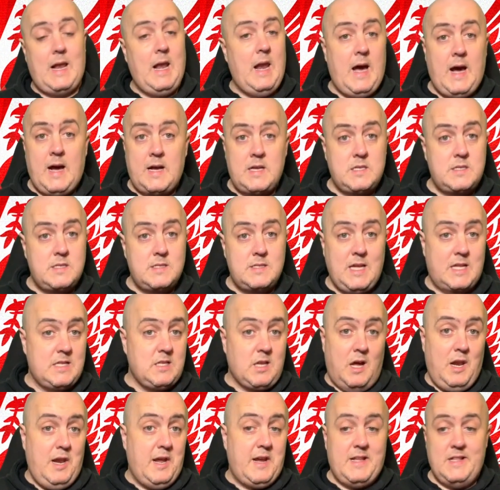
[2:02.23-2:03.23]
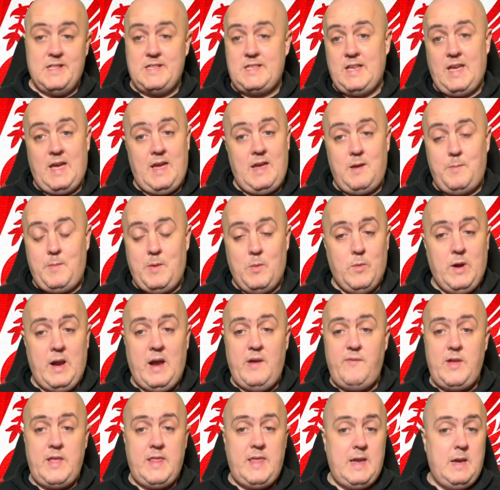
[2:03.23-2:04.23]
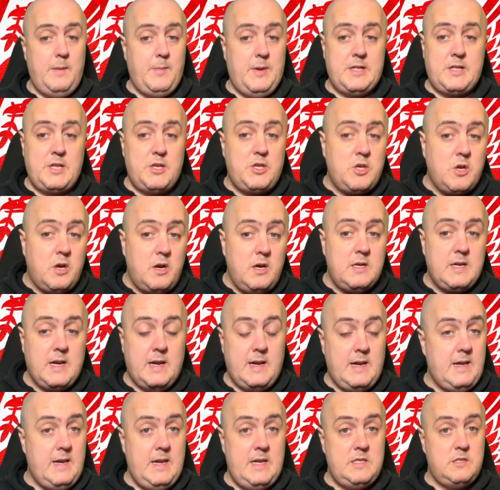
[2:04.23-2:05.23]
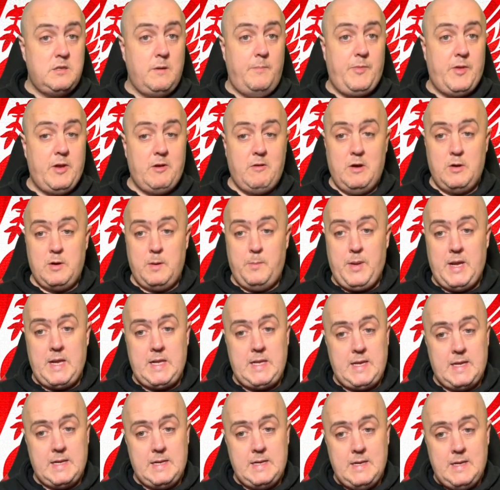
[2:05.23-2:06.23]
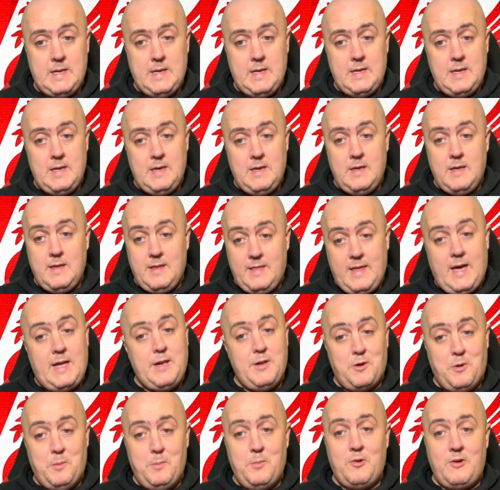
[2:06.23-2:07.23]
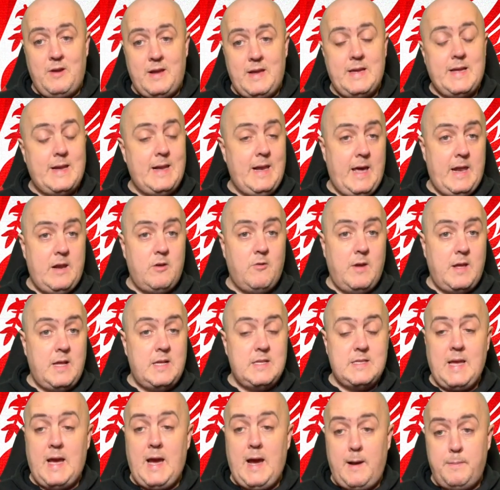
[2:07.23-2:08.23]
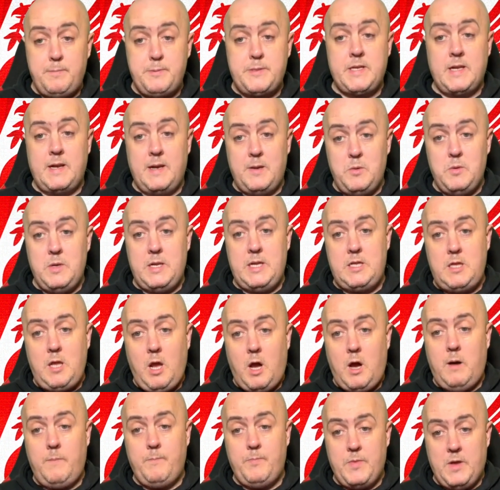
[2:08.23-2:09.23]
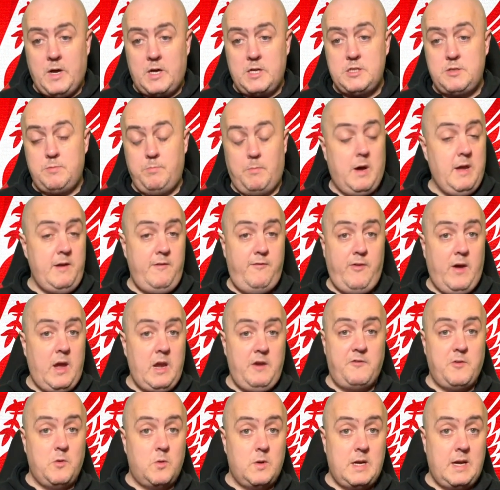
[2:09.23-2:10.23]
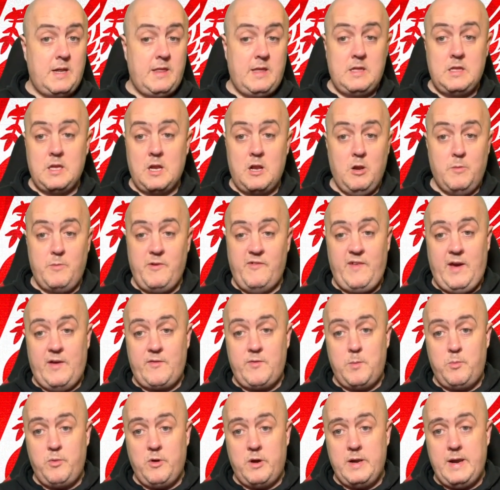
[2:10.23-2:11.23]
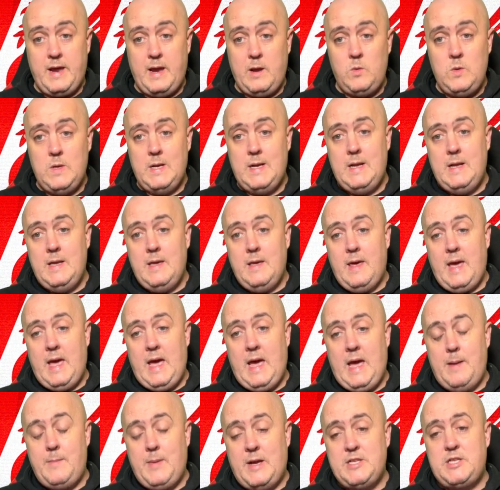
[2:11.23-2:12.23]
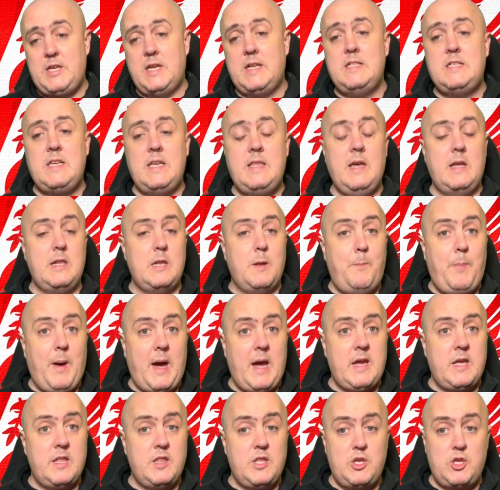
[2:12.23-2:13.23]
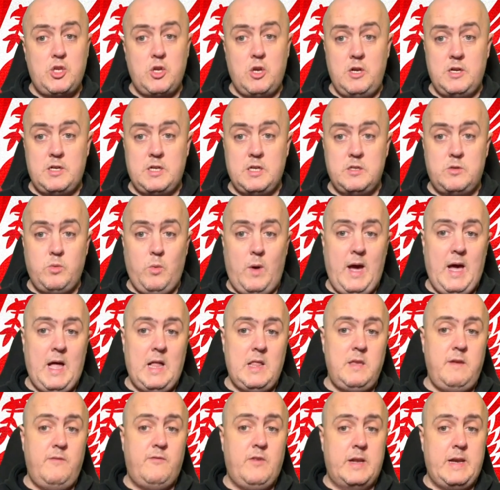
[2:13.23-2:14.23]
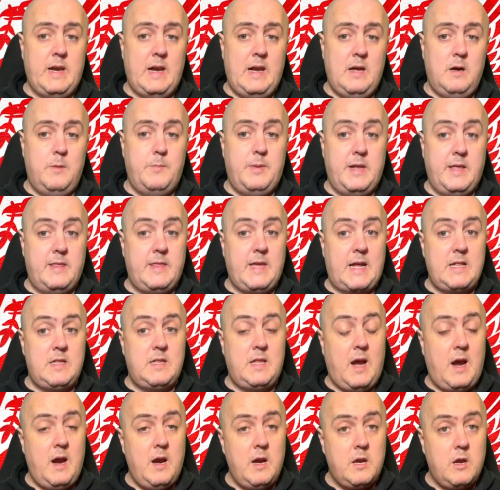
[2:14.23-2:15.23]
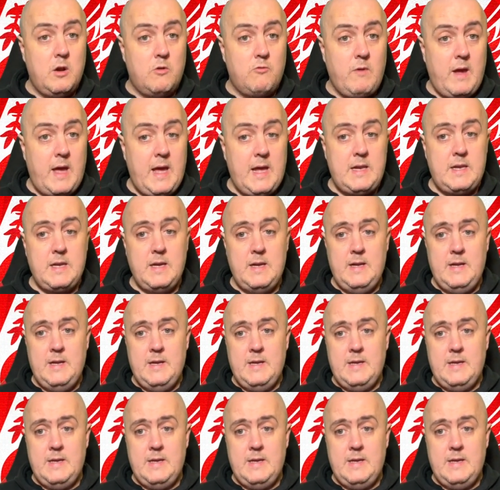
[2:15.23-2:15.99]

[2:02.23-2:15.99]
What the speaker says: class. That's all I can say. I mean, whatever you think about the shirt, and it is up to your own opinion, that numbering and lettering is absolutely top-notch. My favourite one I think the club have ever brought out. As you can see there in the back of the shirt as well, you've got a little bit of that darker red